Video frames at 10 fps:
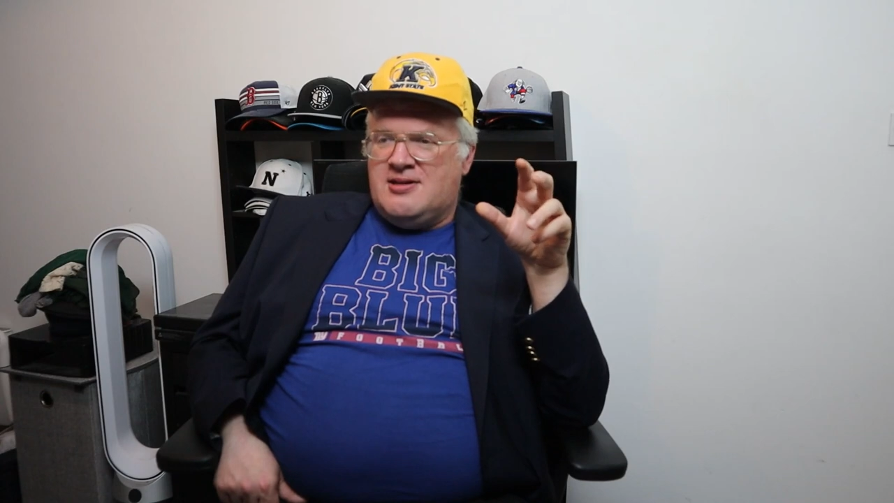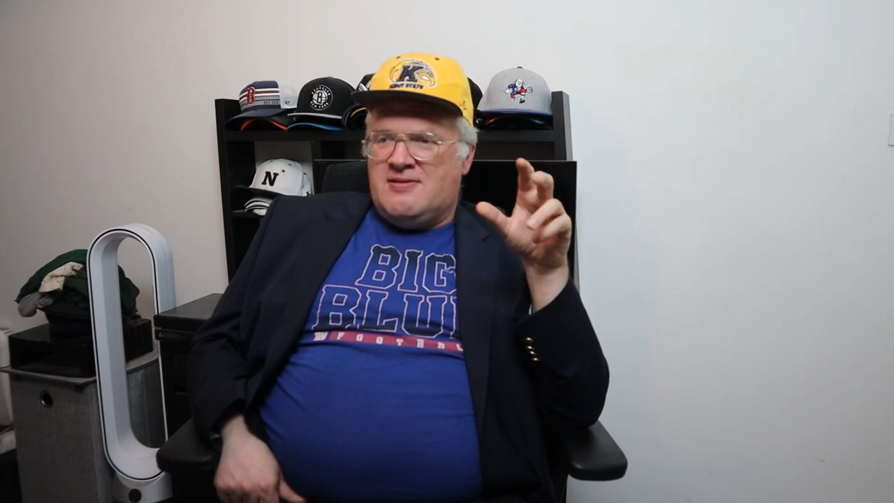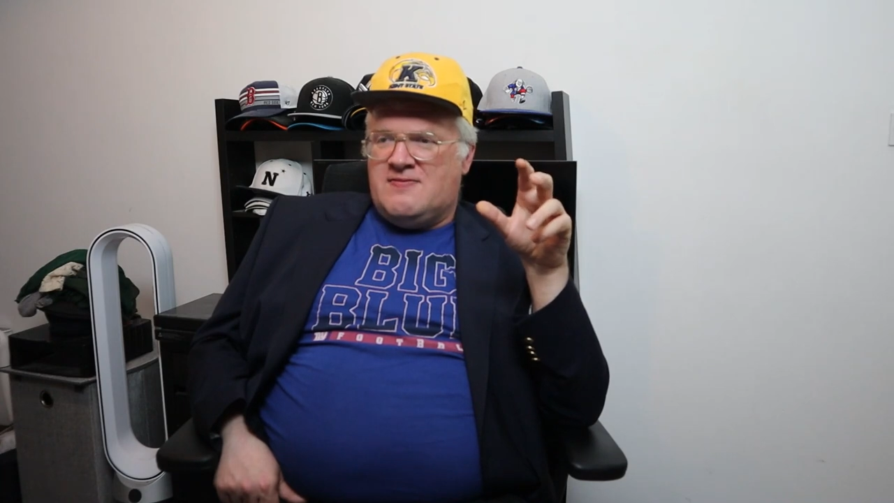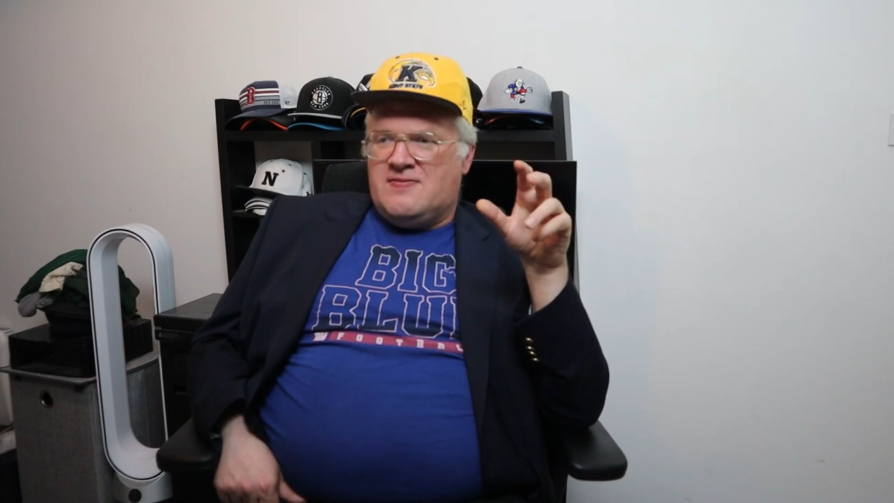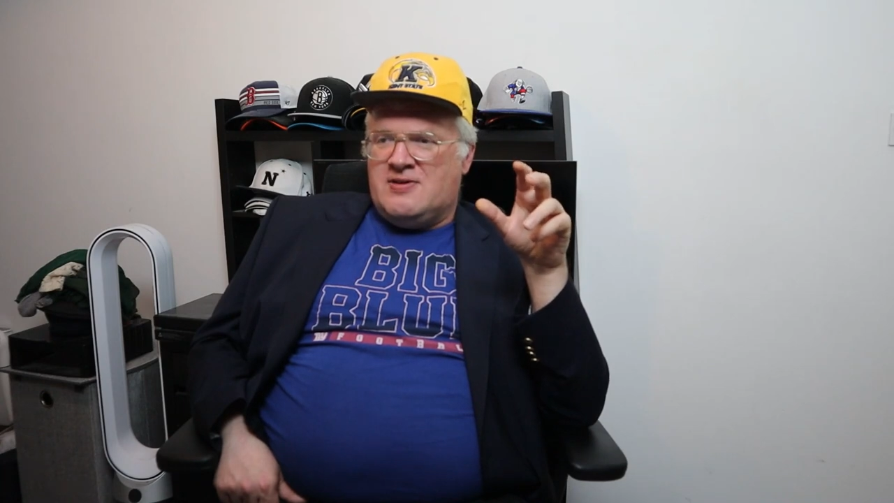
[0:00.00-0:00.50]

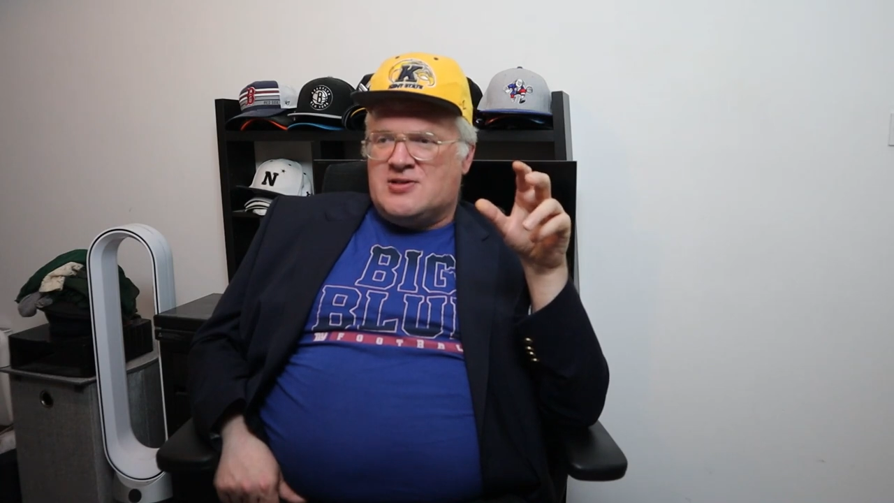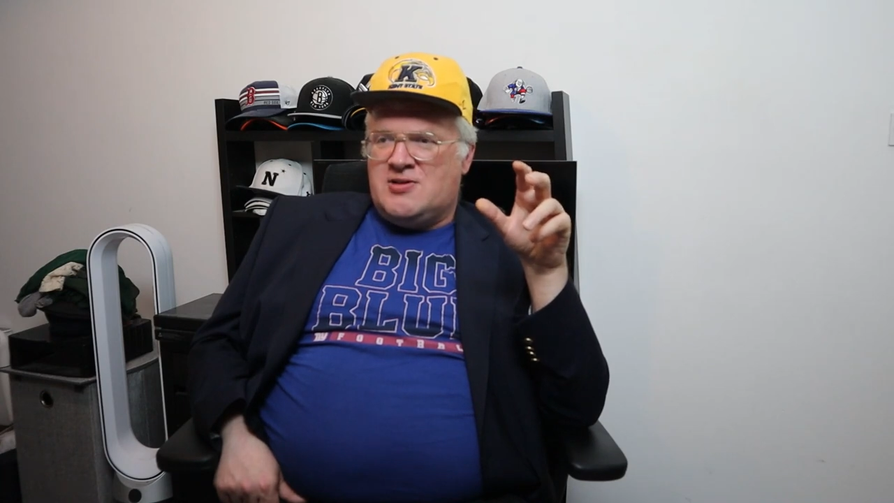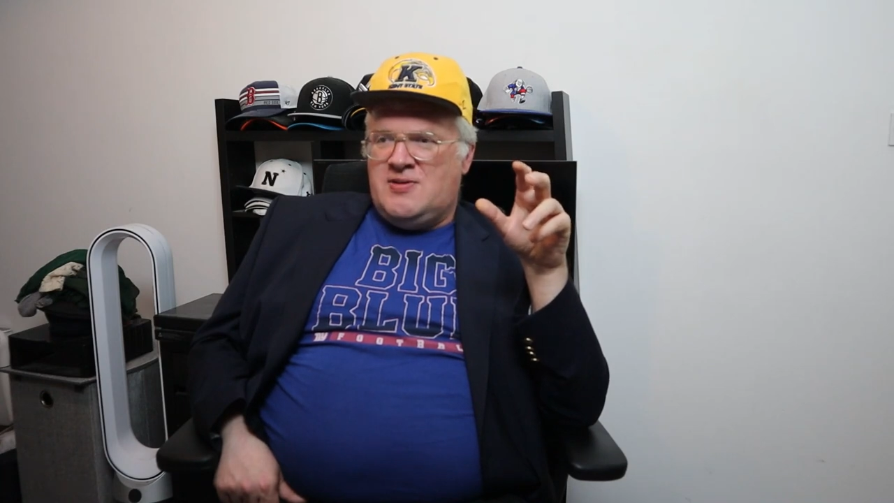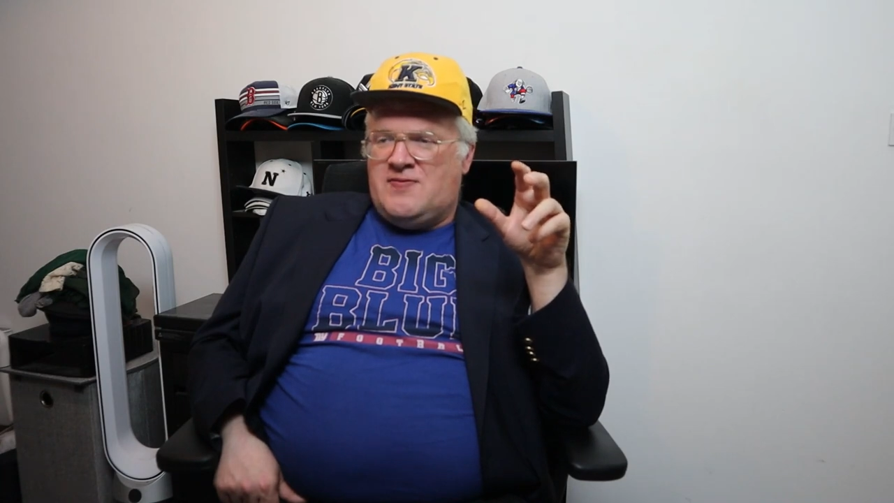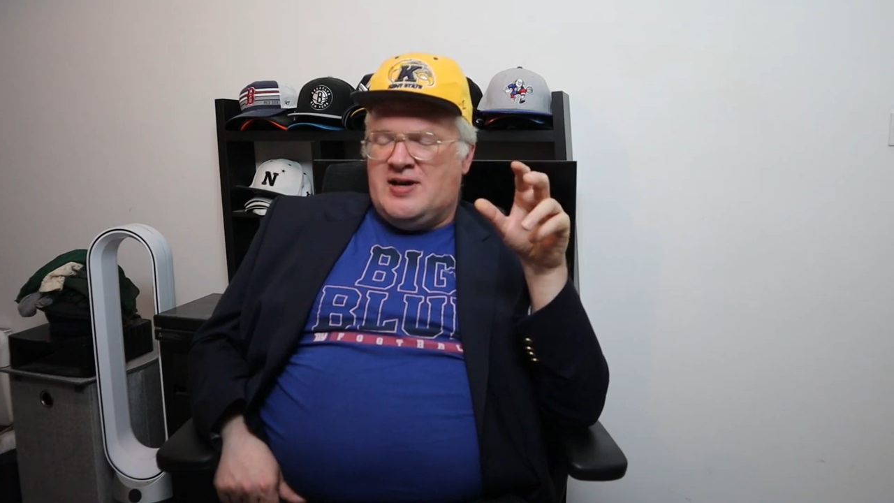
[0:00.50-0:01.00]
the first
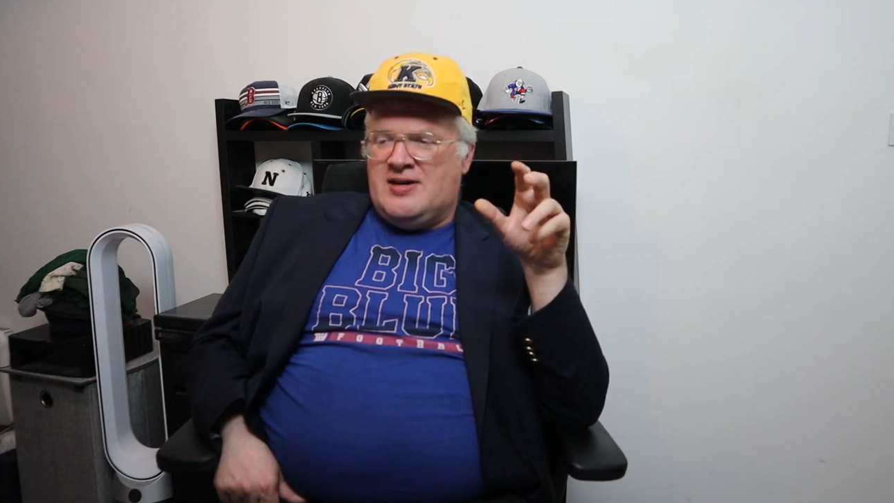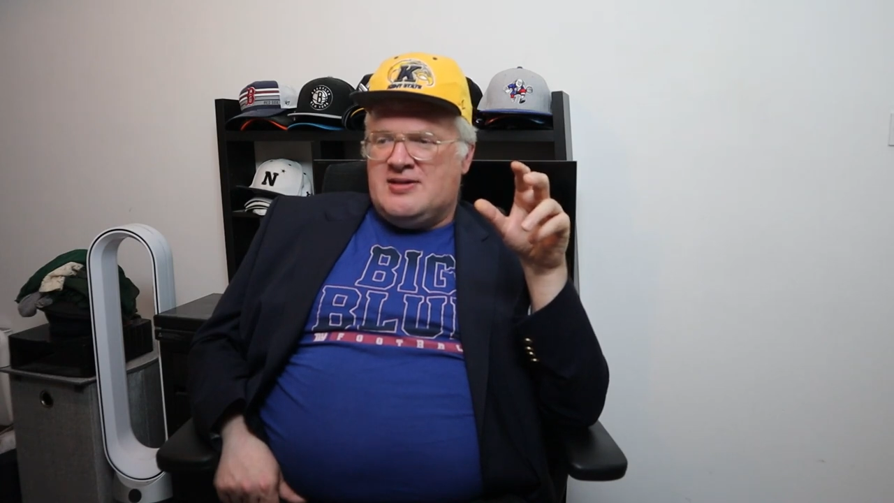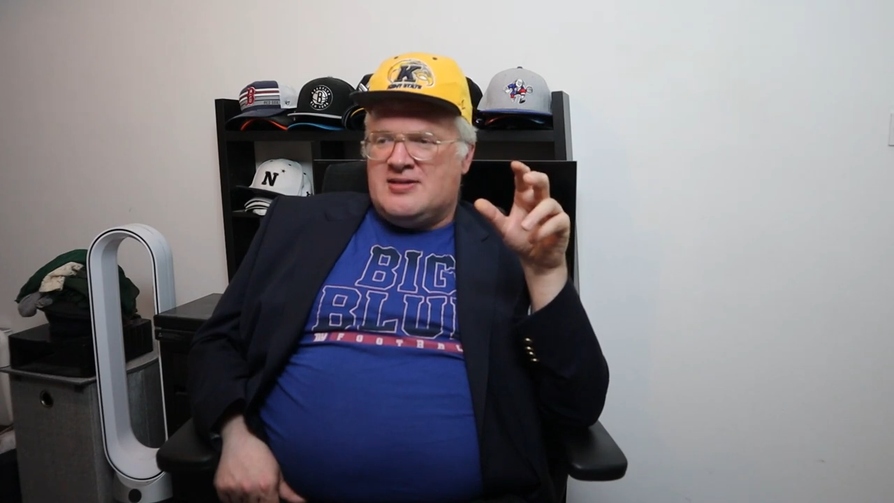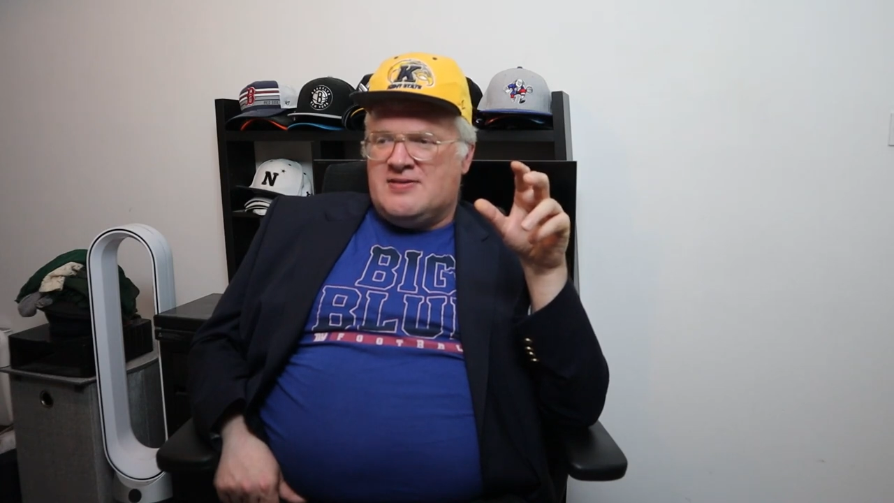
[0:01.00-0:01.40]
group phase,